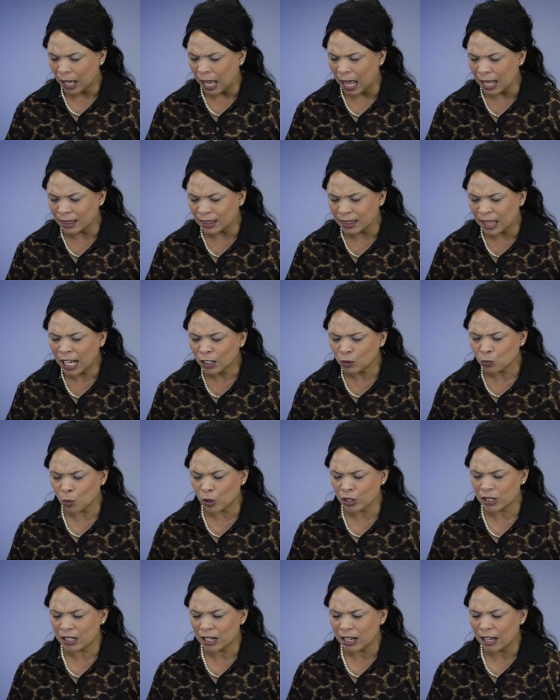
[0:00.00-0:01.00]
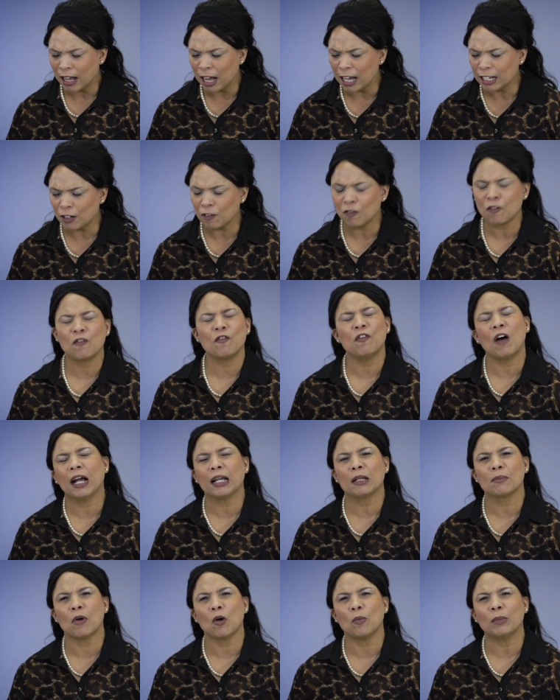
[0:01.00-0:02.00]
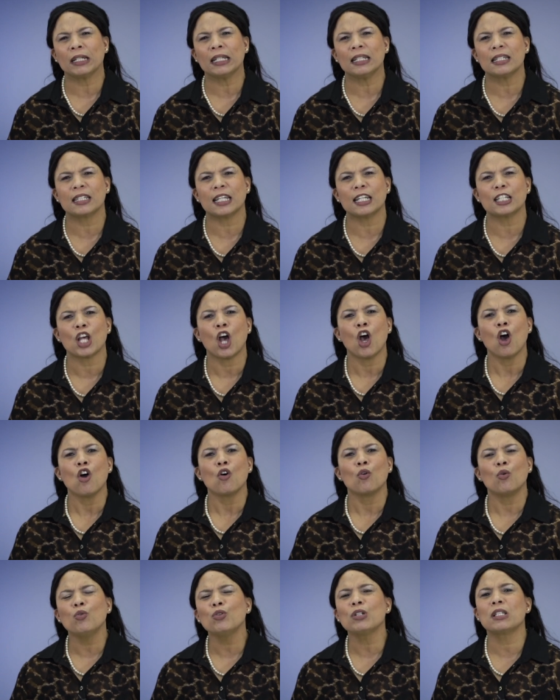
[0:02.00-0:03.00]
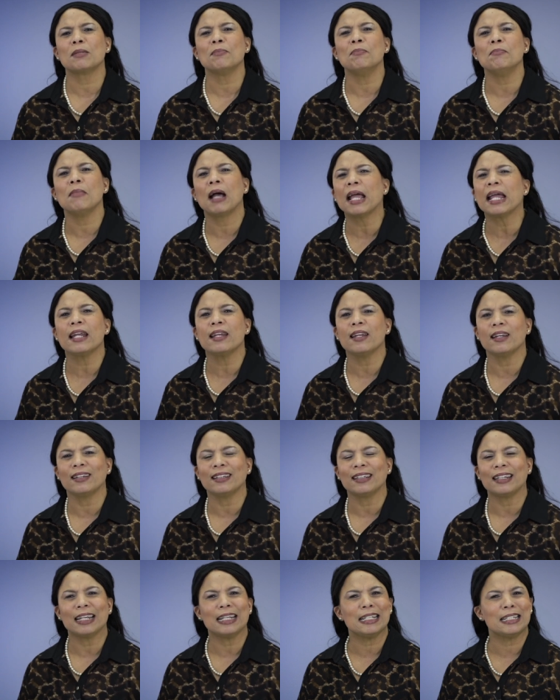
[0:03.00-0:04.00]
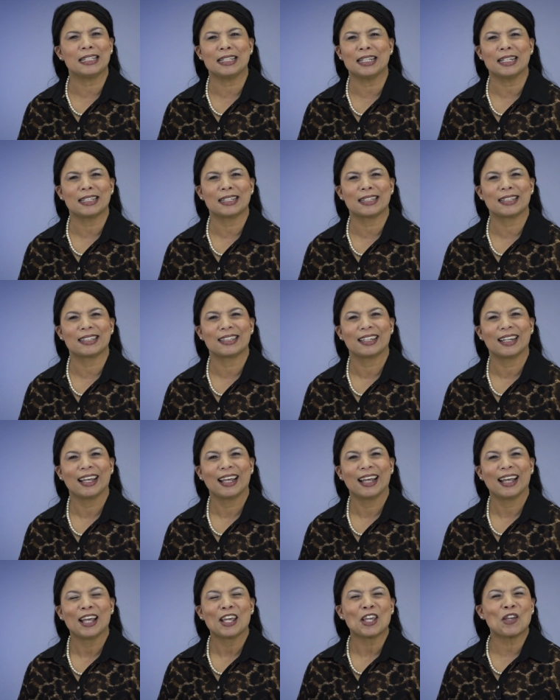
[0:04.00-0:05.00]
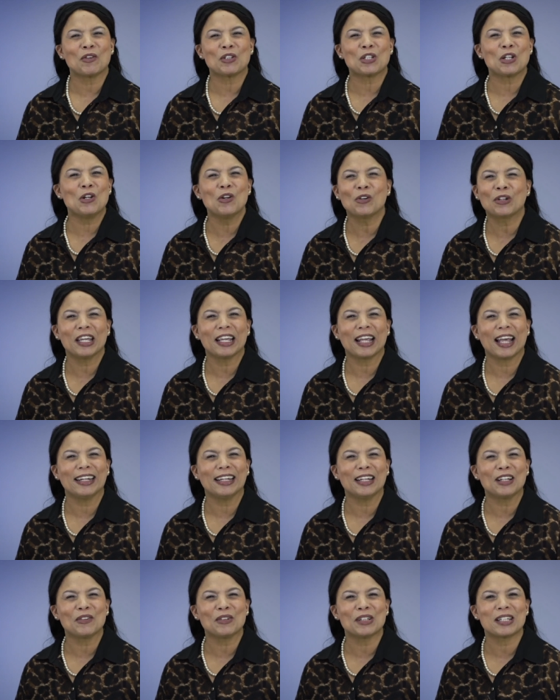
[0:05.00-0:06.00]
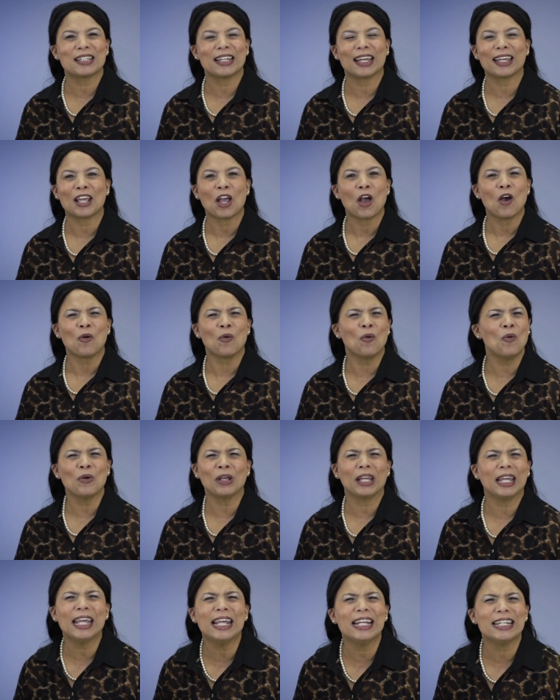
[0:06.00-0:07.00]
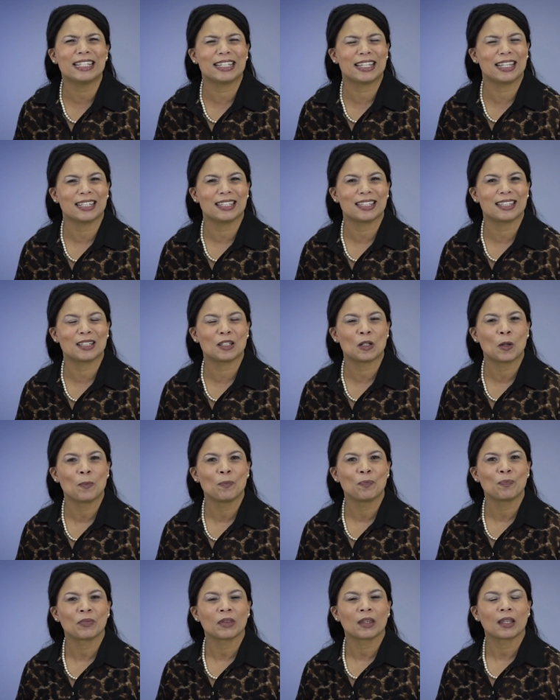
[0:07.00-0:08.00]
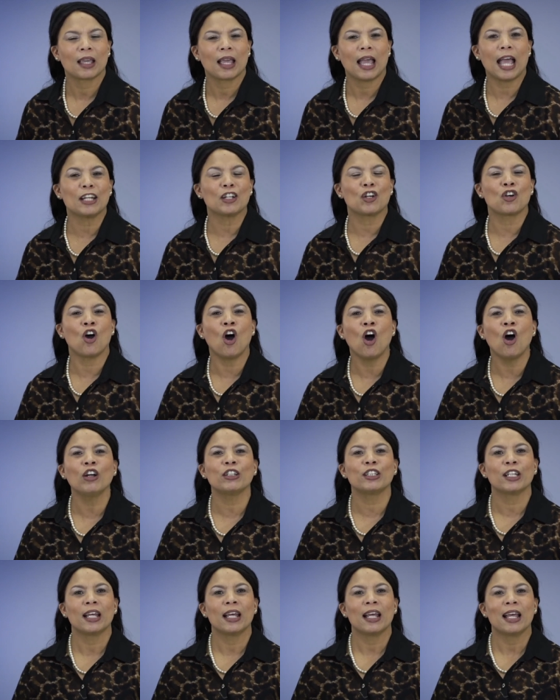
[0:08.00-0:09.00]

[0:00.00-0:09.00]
And that was a defined moment. He says, Whose maiden is this? He was looking at her and he was saying, Who is this? And God,